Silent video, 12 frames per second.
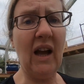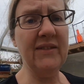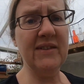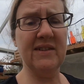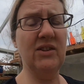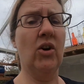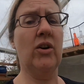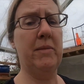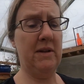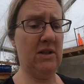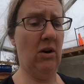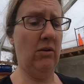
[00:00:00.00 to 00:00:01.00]
And this is not going to
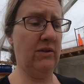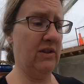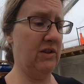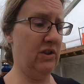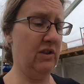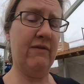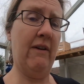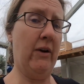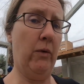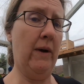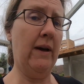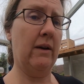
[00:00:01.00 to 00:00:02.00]
be as long, this is just very
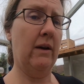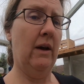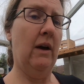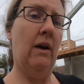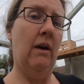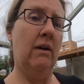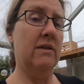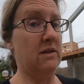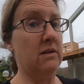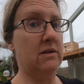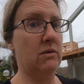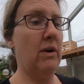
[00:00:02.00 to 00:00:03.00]
quick.
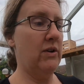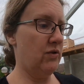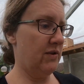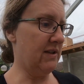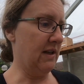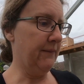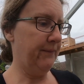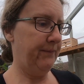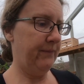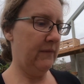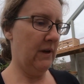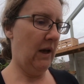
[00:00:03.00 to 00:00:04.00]
It's, it's quite interesting.
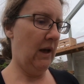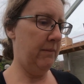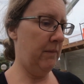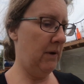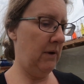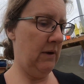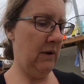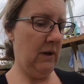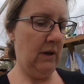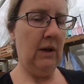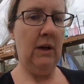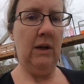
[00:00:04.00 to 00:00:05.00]
Um,
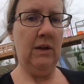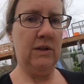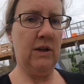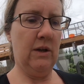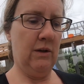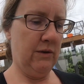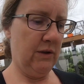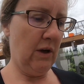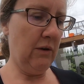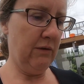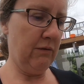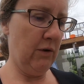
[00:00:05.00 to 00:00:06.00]
so to
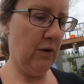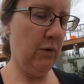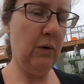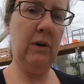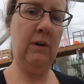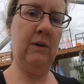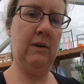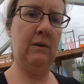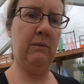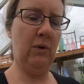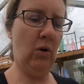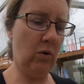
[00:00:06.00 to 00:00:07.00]
go through,
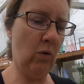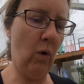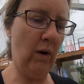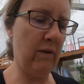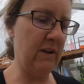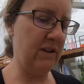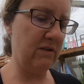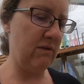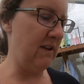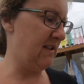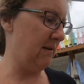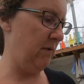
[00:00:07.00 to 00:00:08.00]
we're not quite ready to
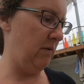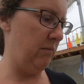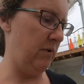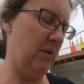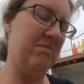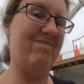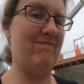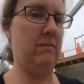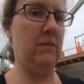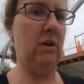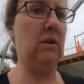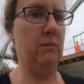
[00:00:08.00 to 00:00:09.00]
read some of them, but
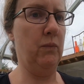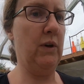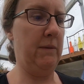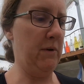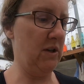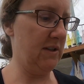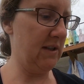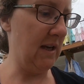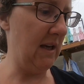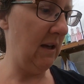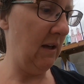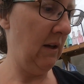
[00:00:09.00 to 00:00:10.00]
you can pretty much
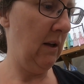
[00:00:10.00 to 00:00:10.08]
see.